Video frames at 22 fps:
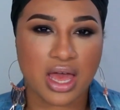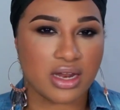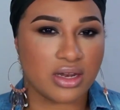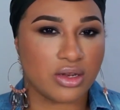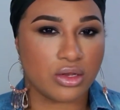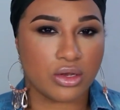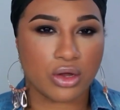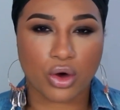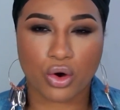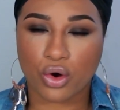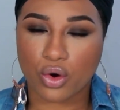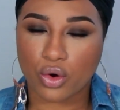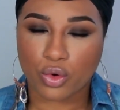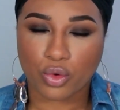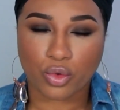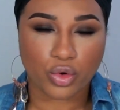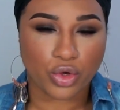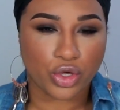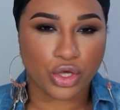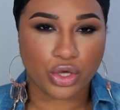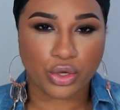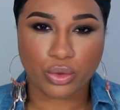
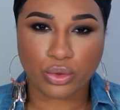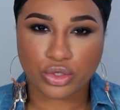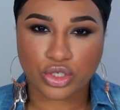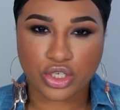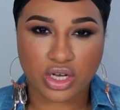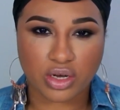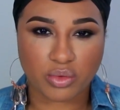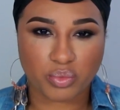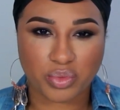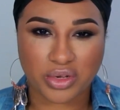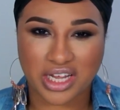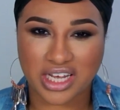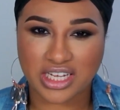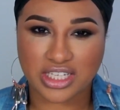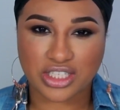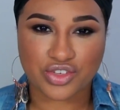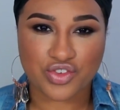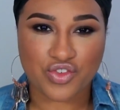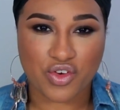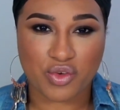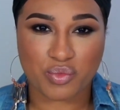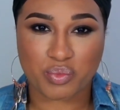No huge
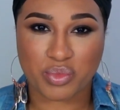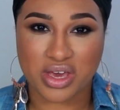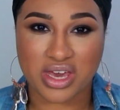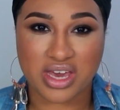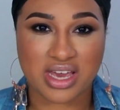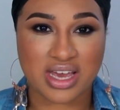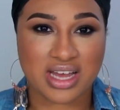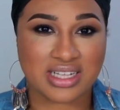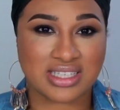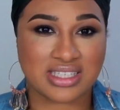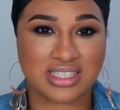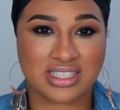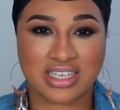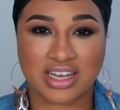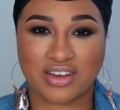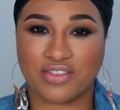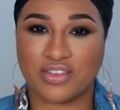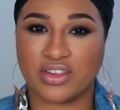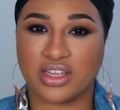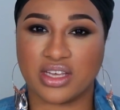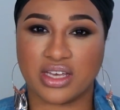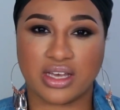complaints from me. It's
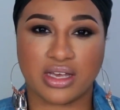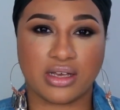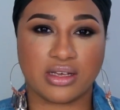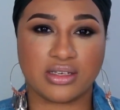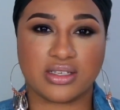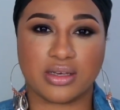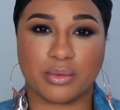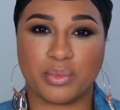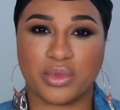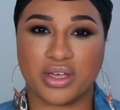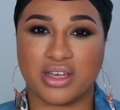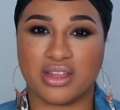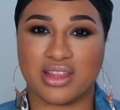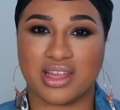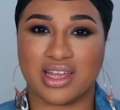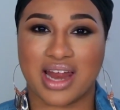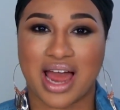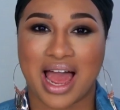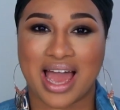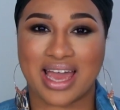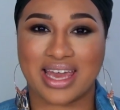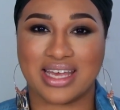definitely something that
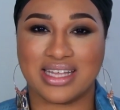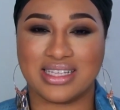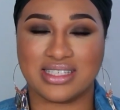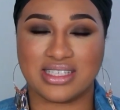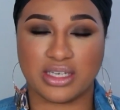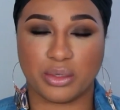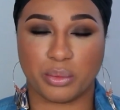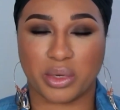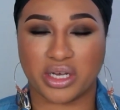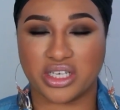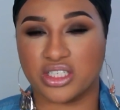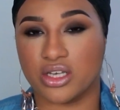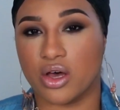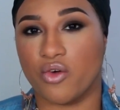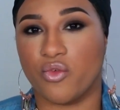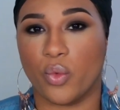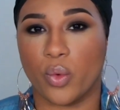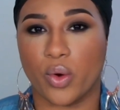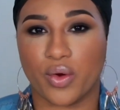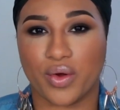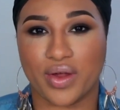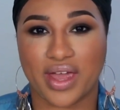I can see
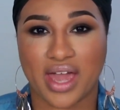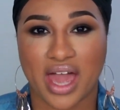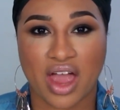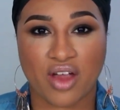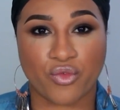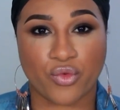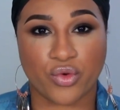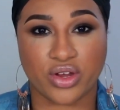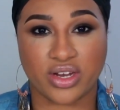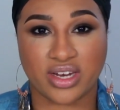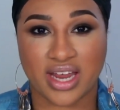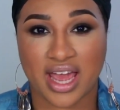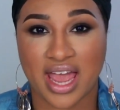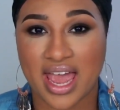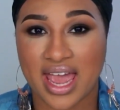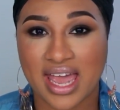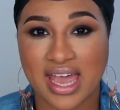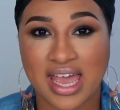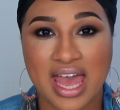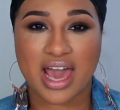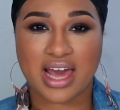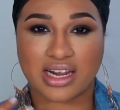myself wearing every
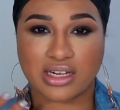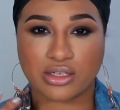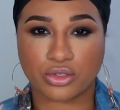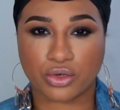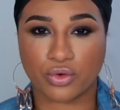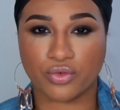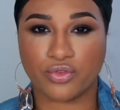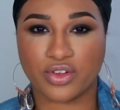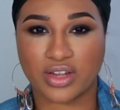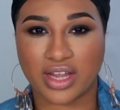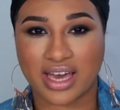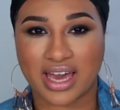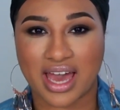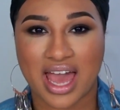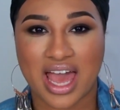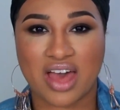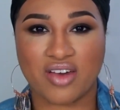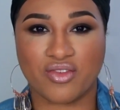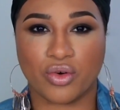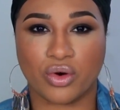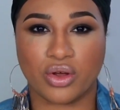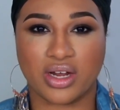day, and I don't feel like I
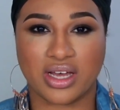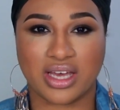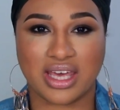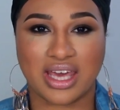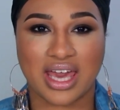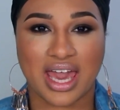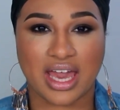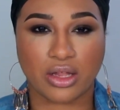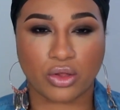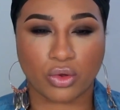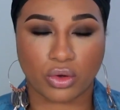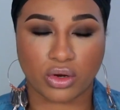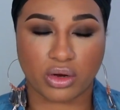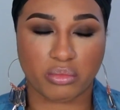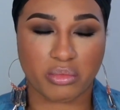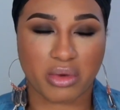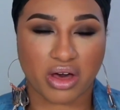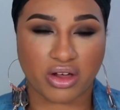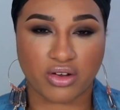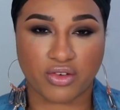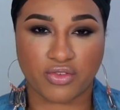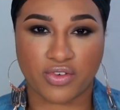have on a caked on
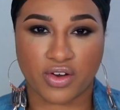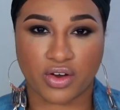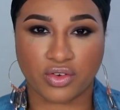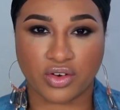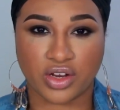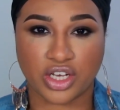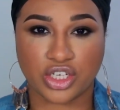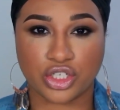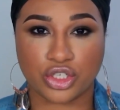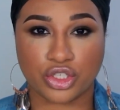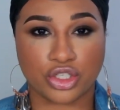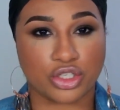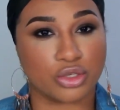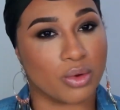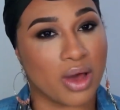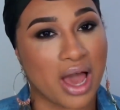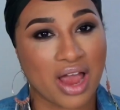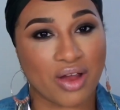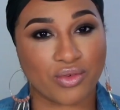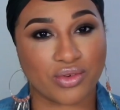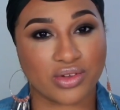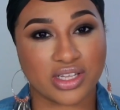amount of foundation, so
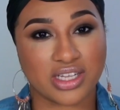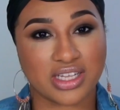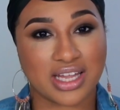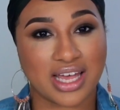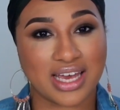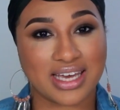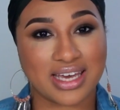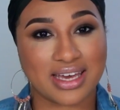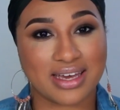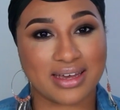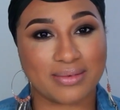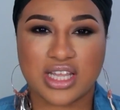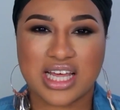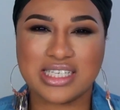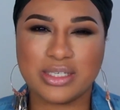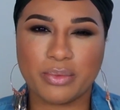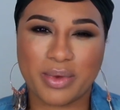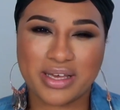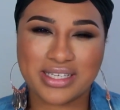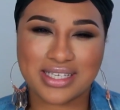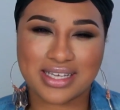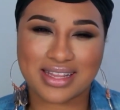I really like it. That's
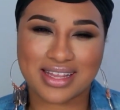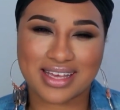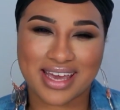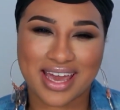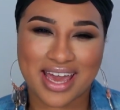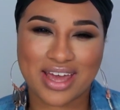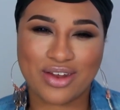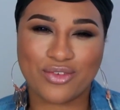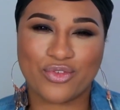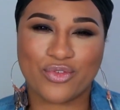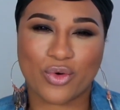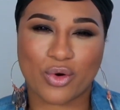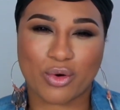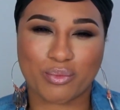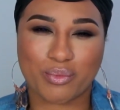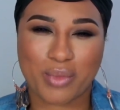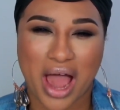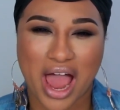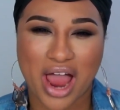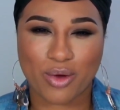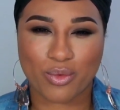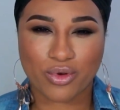basically it for
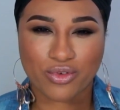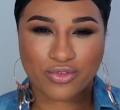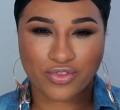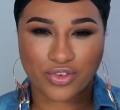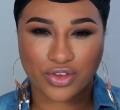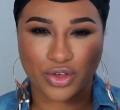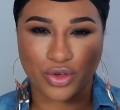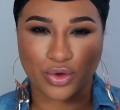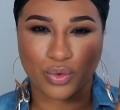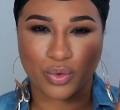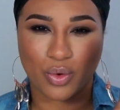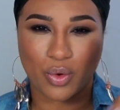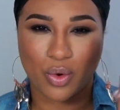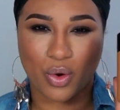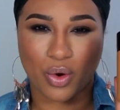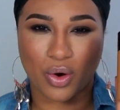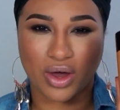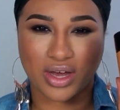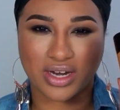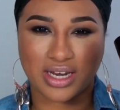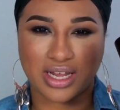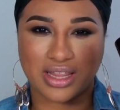my review
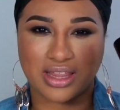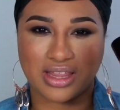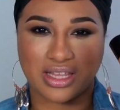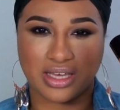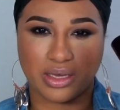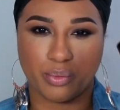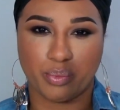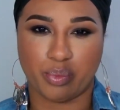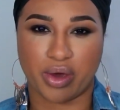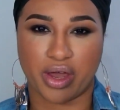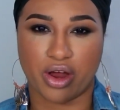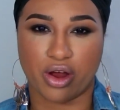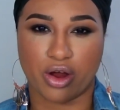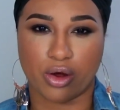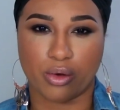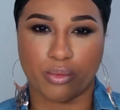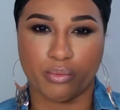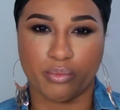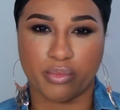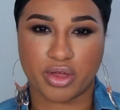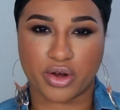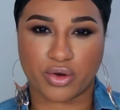on the Bare
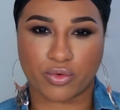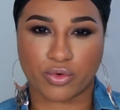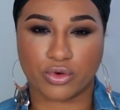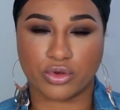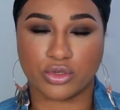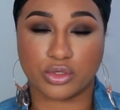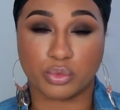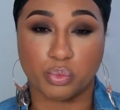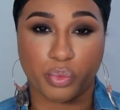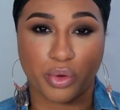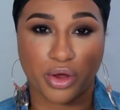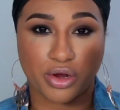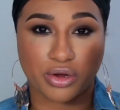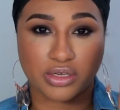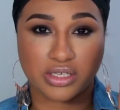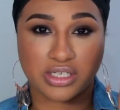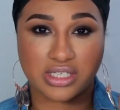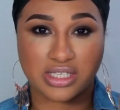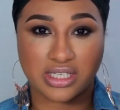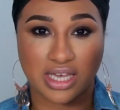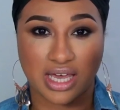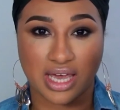Minerals Bare
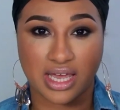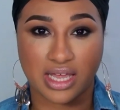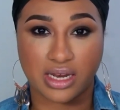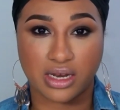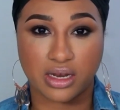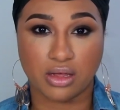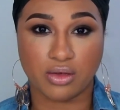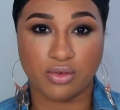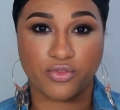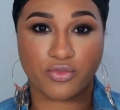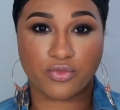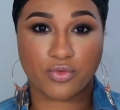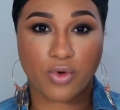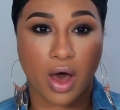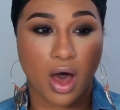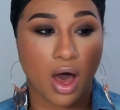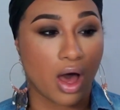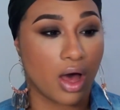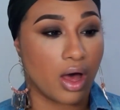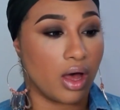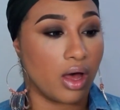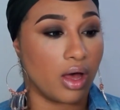Skin
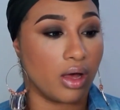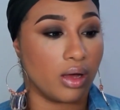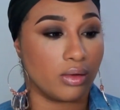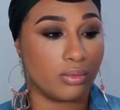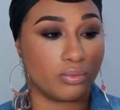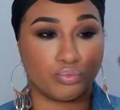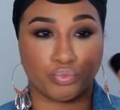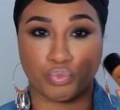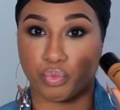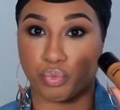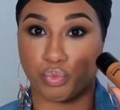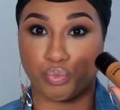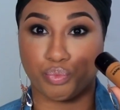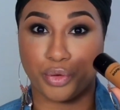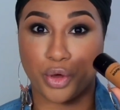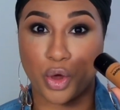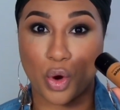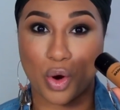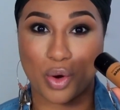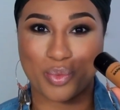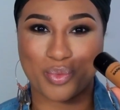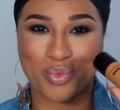uh,
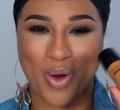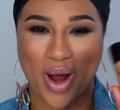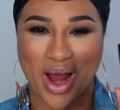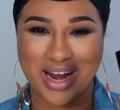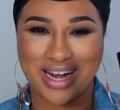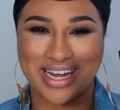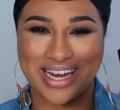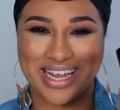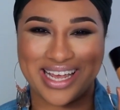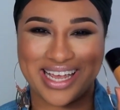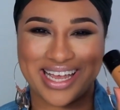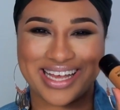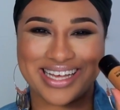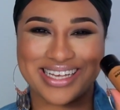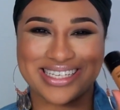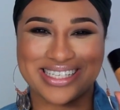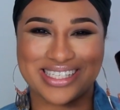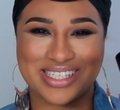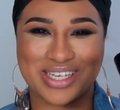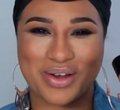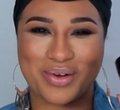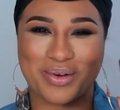Pure Brightening
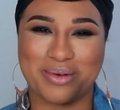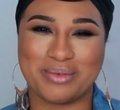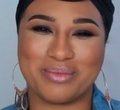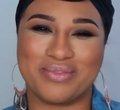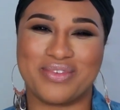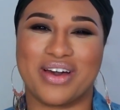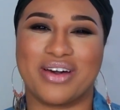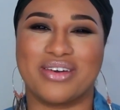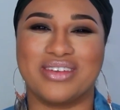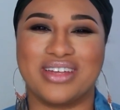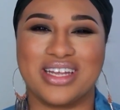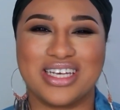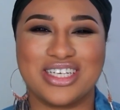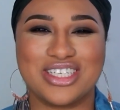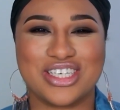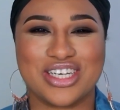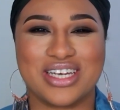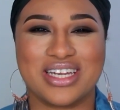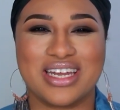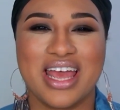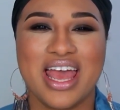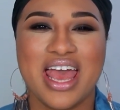Serum
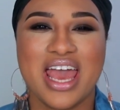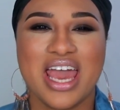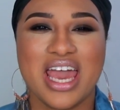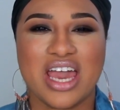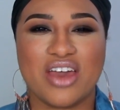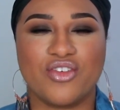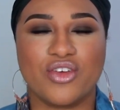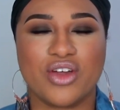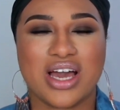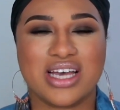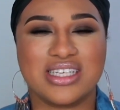Foundation. If you